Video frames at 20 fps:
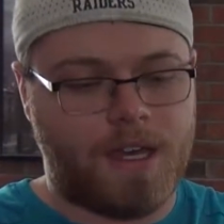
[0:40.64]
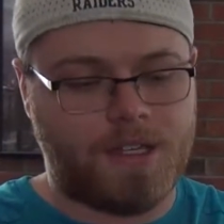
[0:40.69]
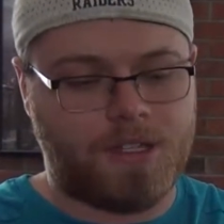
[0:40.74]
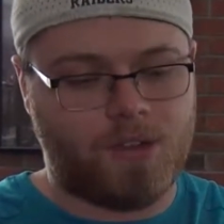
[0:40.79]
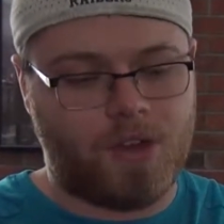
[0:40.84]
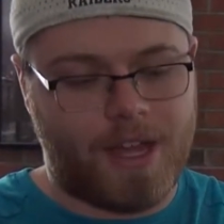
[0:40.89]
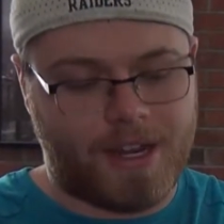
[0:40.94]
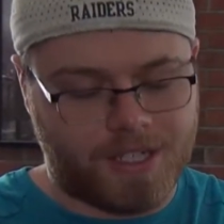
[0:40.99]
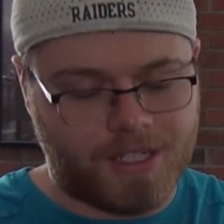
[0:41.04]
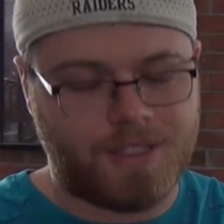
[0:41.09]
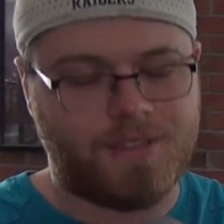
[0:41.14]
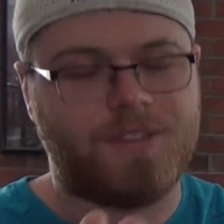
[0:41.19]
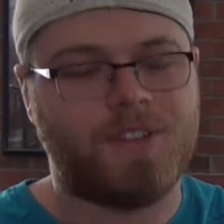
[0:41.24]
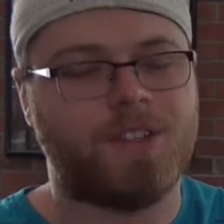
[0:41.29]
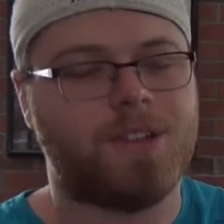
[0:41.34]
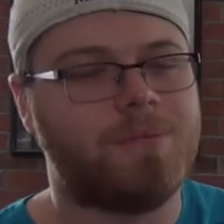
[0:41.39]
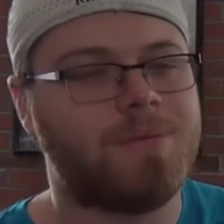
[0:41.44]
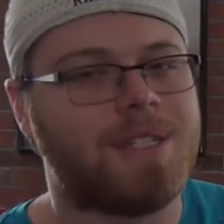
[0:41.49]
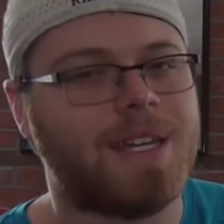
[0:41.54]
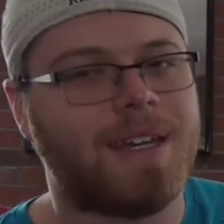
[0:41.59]
You'll actually
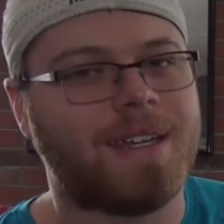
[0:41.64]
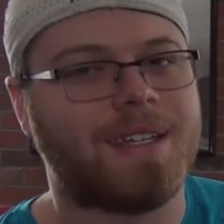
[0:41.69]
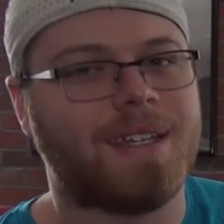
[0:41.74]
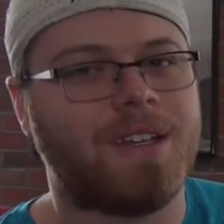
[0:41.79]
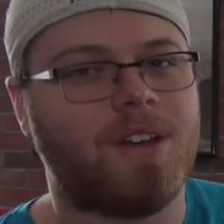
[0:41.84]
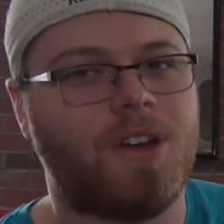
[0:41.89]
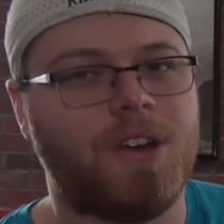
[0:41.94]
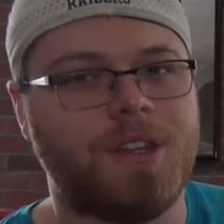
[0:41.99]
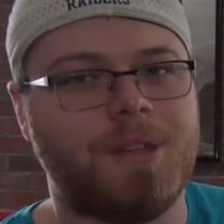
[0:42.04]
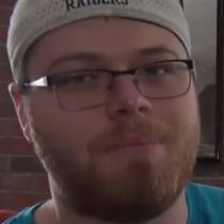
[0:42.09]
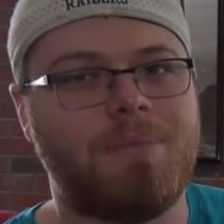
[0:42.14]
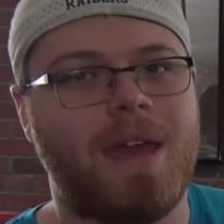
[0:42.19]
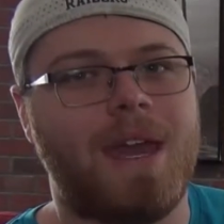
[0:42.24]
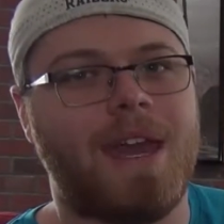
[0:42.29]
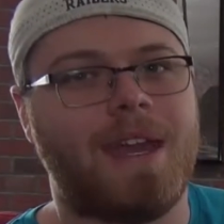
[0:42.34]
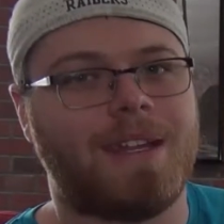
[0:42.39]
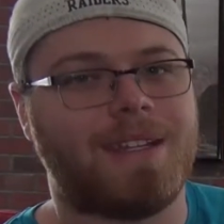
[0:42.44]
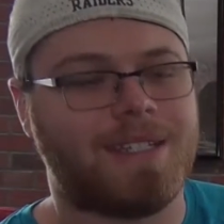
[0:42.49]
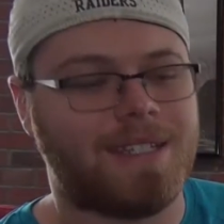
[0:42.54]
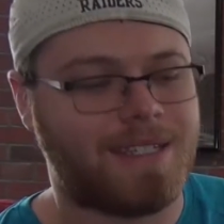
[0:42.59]
feel them tugging on the
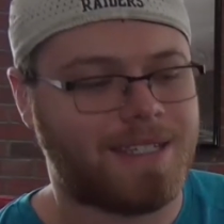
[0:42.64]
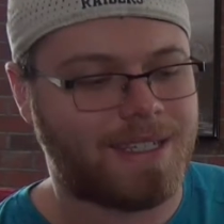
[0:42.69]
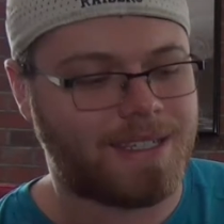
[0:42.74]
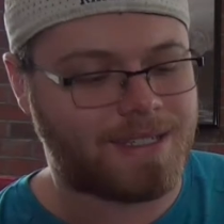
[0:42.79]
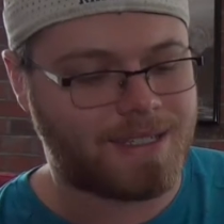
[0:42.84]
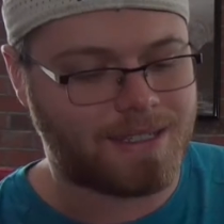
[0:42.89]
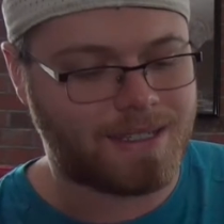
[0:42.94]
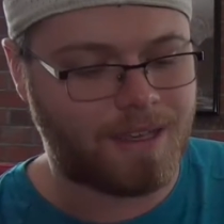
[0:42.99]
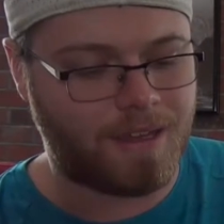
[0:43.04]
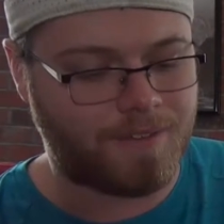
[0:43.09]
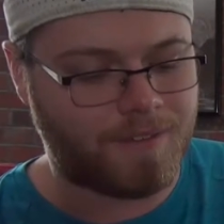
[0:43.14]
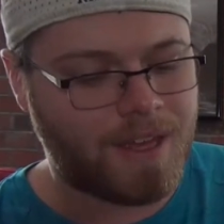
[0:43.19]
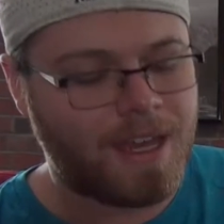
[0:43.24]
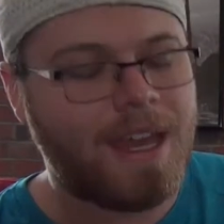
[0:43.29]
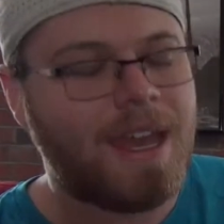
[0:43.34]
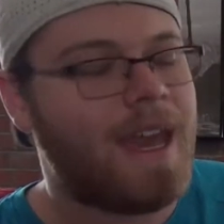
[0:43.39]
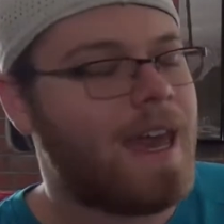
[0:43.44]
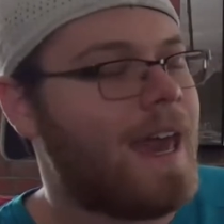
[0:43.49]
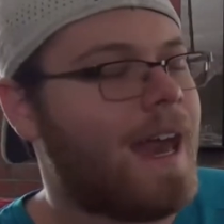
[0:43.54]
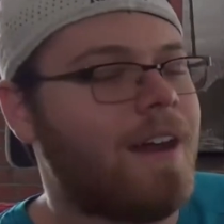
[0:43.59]
bag to get
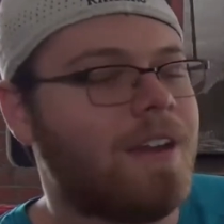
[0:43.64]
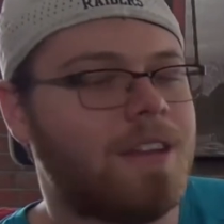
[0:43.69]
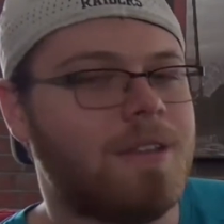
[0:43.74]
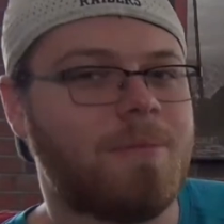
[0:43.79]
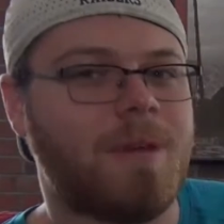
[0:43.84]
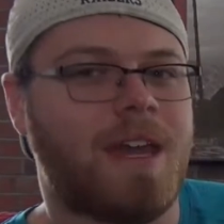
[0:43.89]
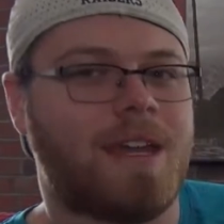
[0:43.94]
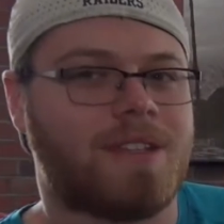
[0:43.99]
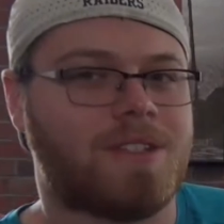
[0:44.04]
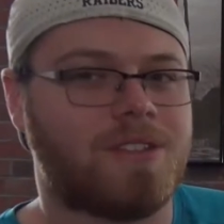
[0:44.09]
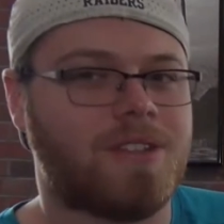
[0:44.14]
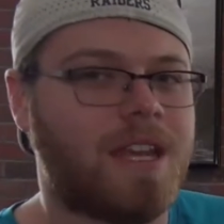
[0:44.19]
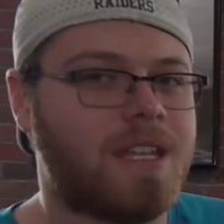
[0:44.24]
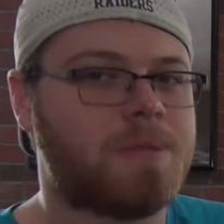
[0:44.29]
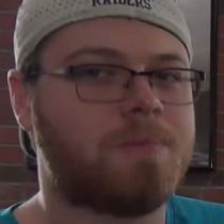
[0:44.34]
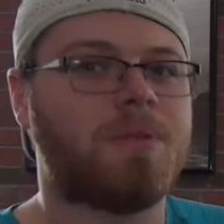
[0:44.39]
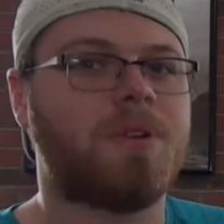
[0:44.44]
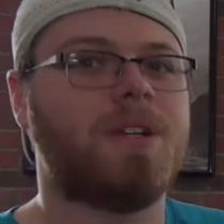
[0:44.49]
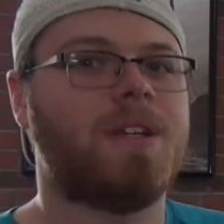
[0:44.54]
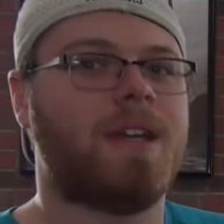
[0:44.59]
stuff out of the bag. So
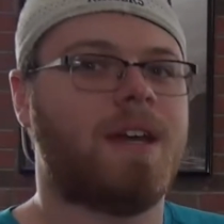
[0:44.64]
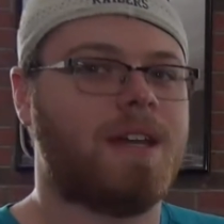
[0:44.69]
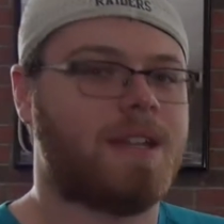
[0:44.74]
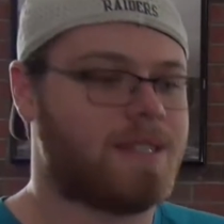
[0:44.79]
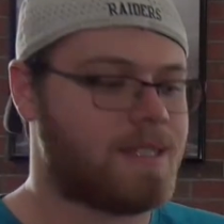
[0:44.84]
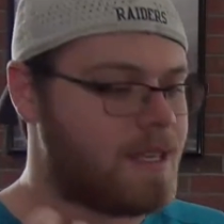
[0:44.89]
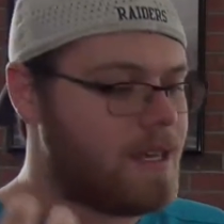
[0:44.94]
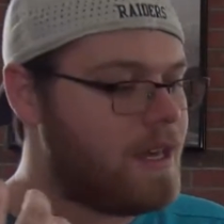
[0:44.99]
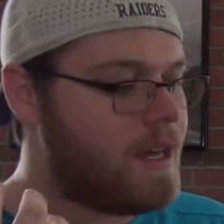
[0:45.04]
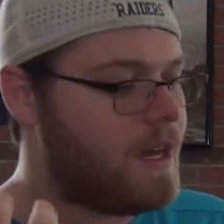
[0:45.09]
that's pretty nice.